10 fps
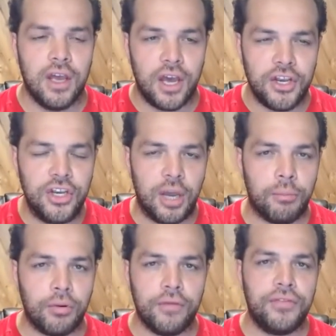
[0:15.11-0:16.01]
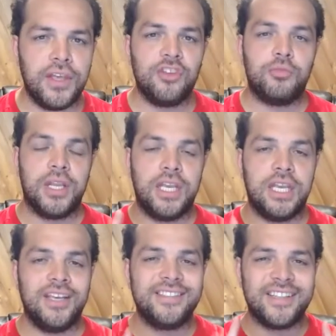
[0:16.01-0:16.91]
a number of things, but
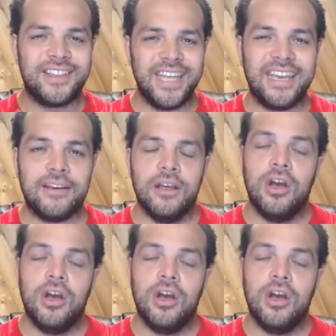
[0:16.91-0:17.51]
here's the thing.